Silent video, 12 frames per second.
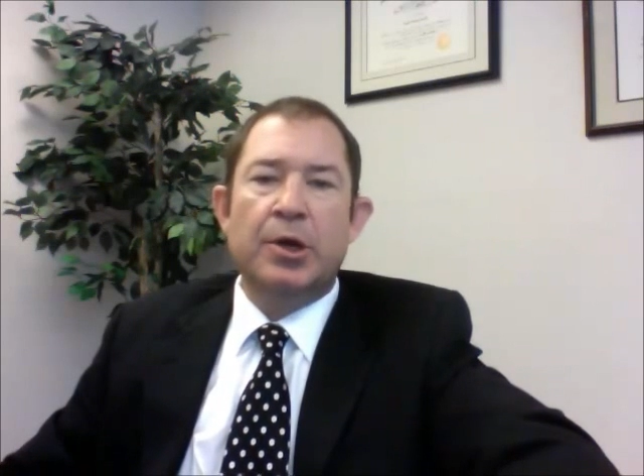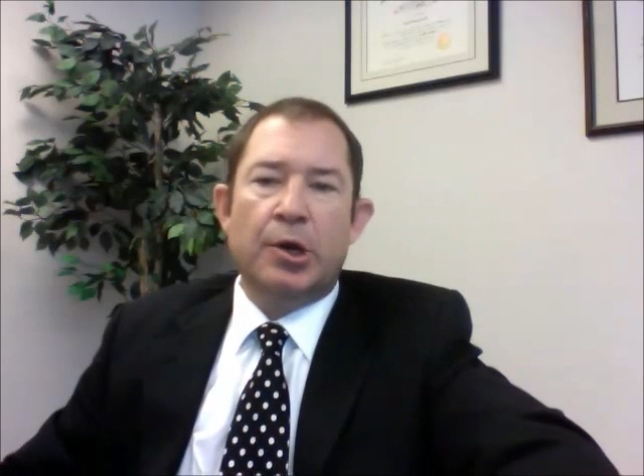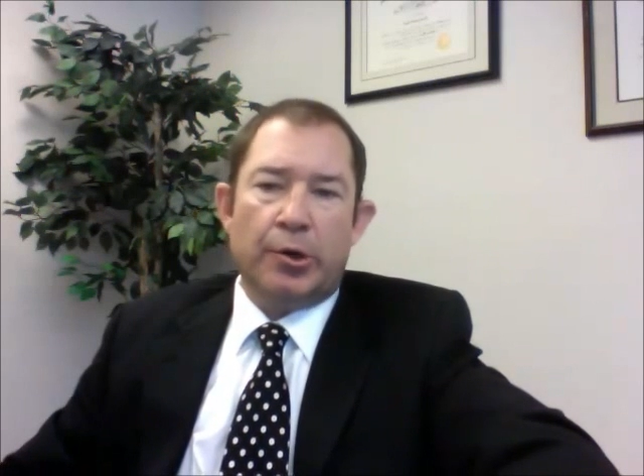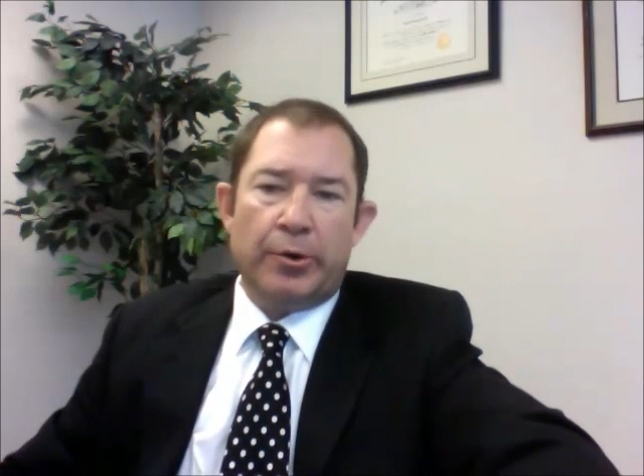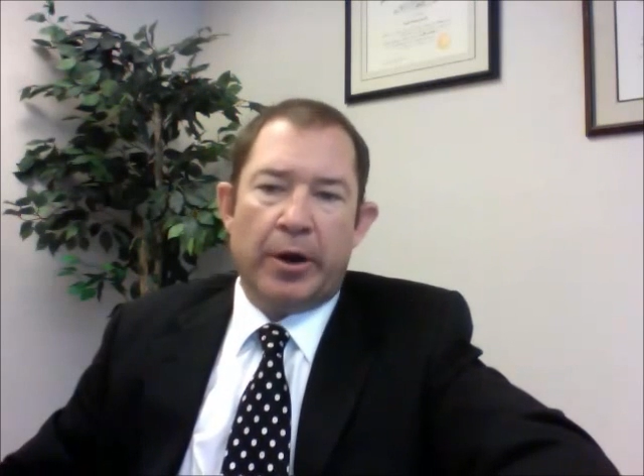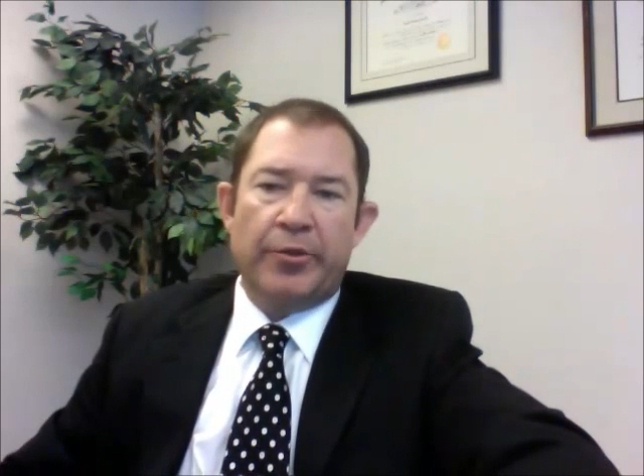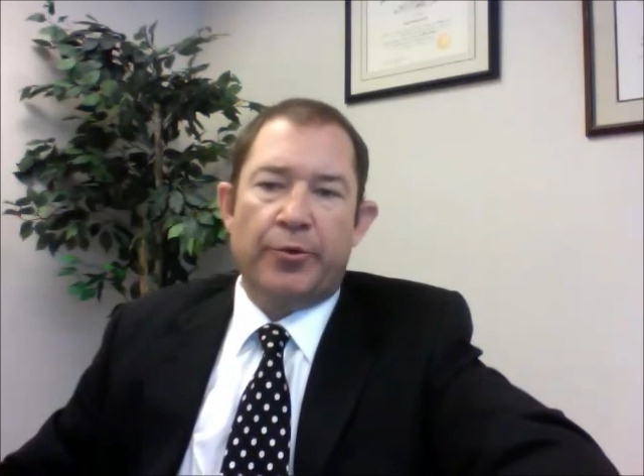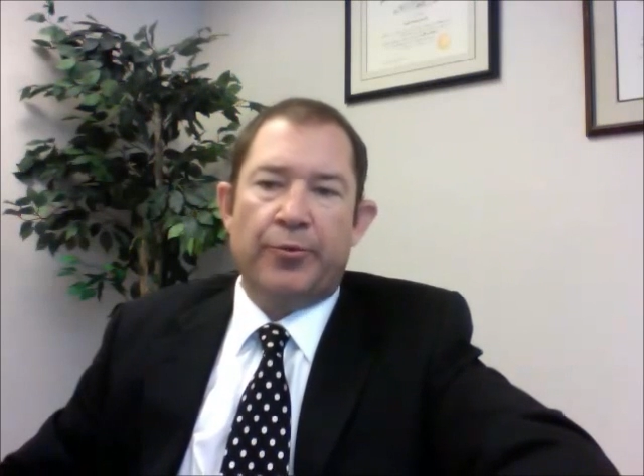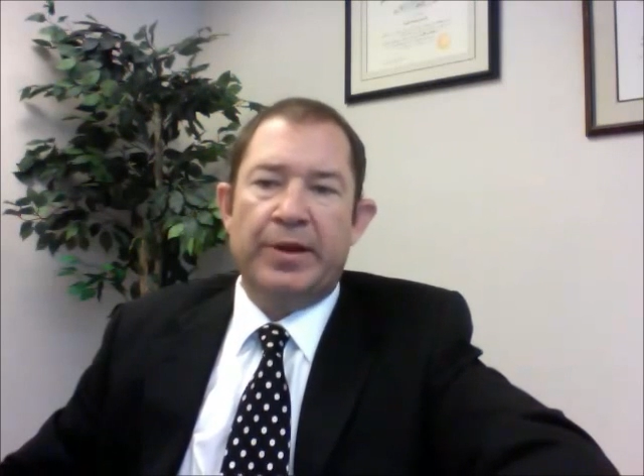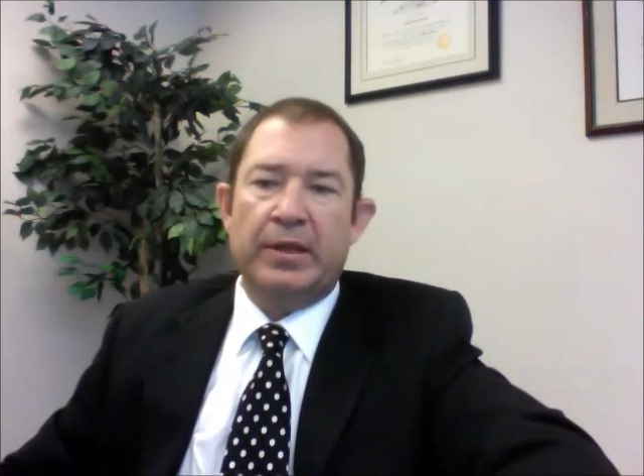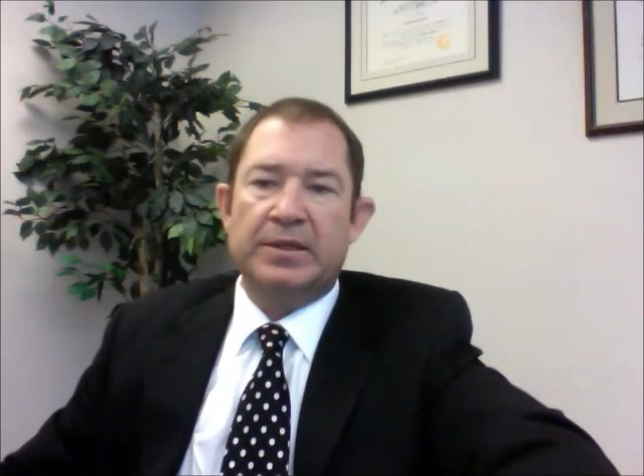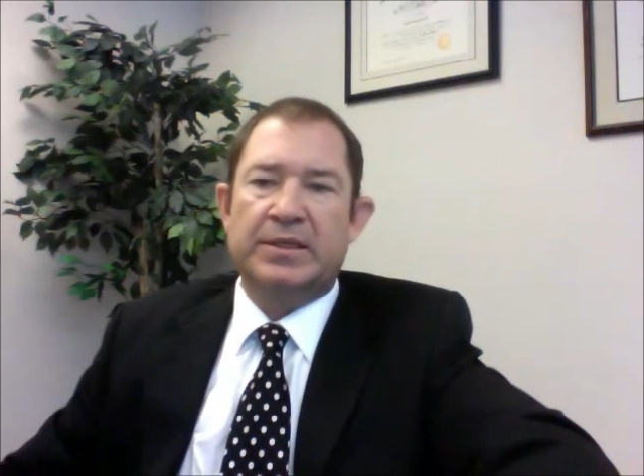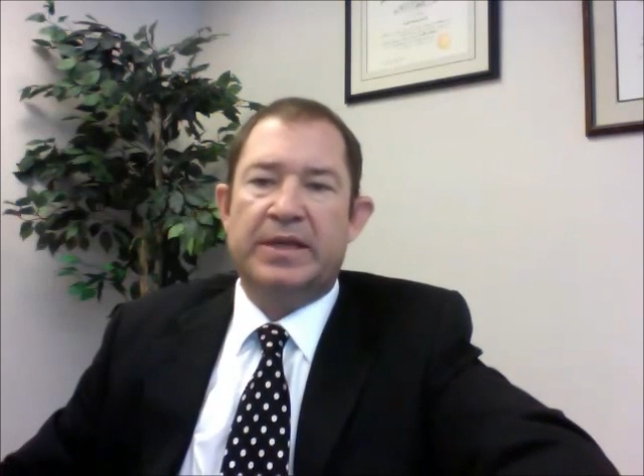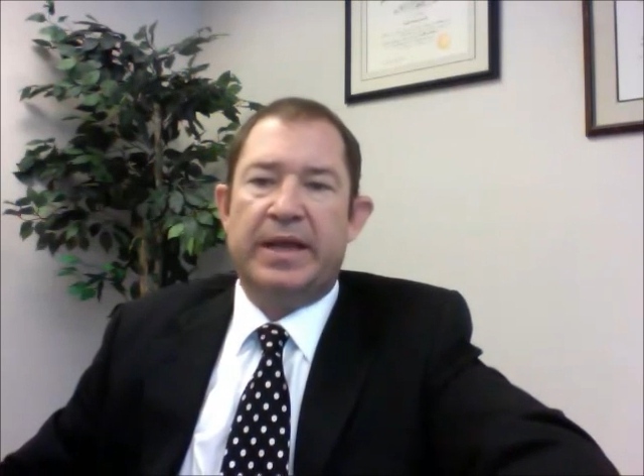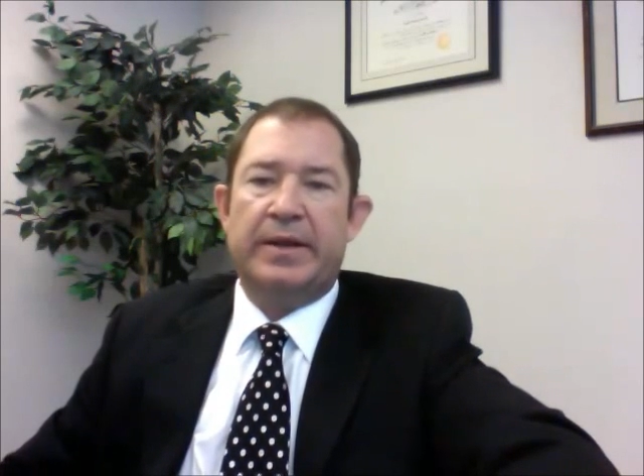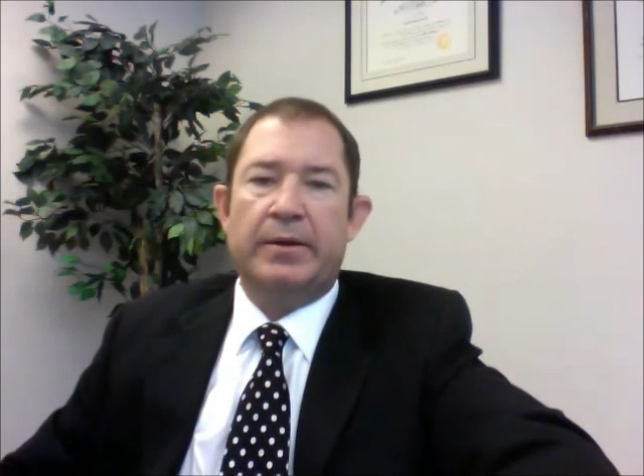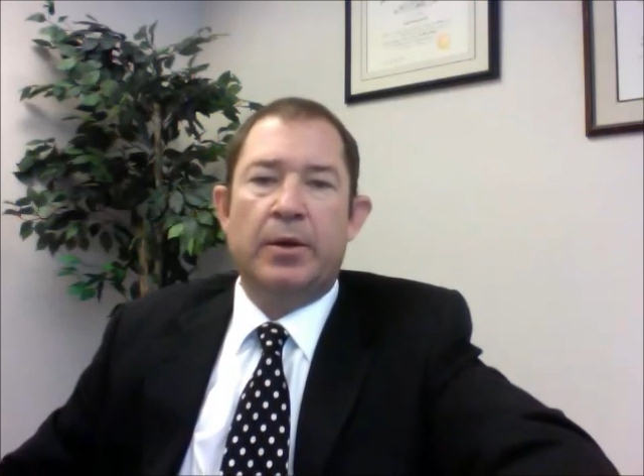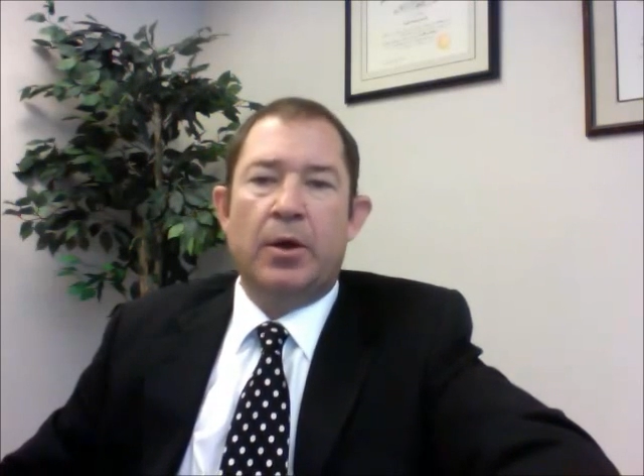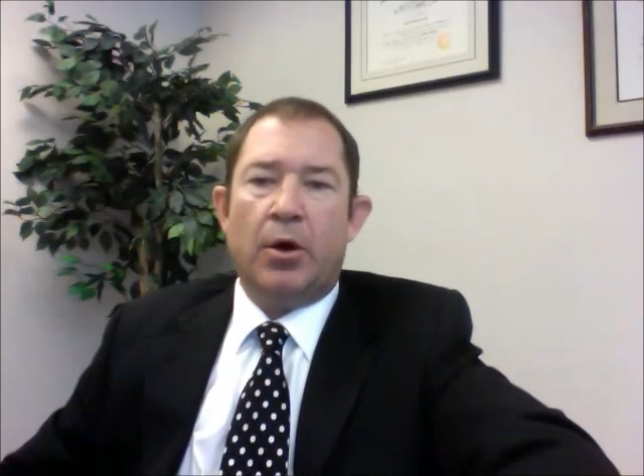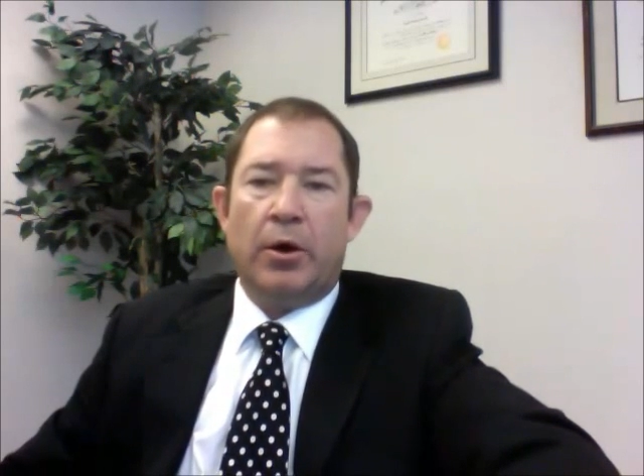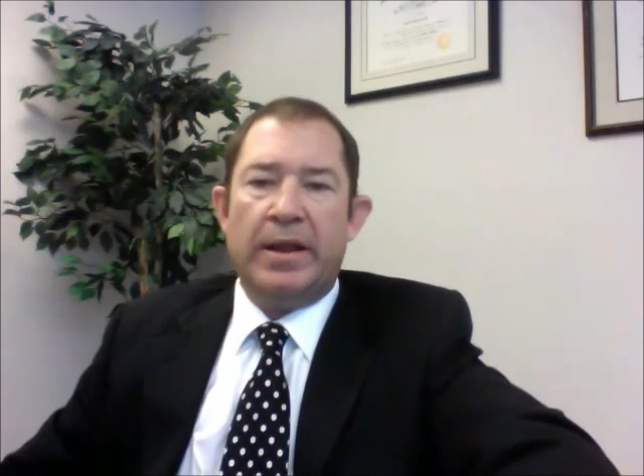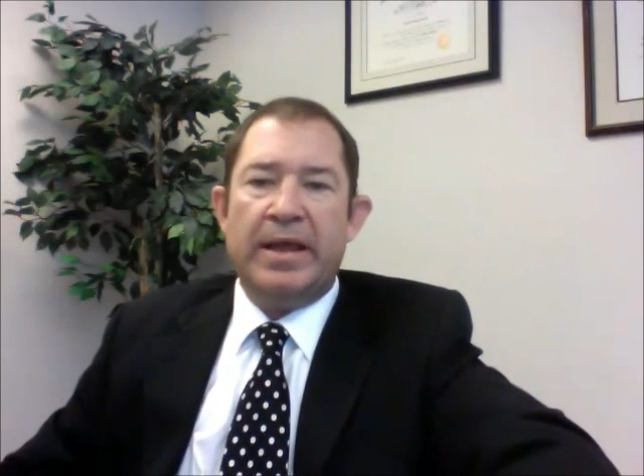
or other real estate, or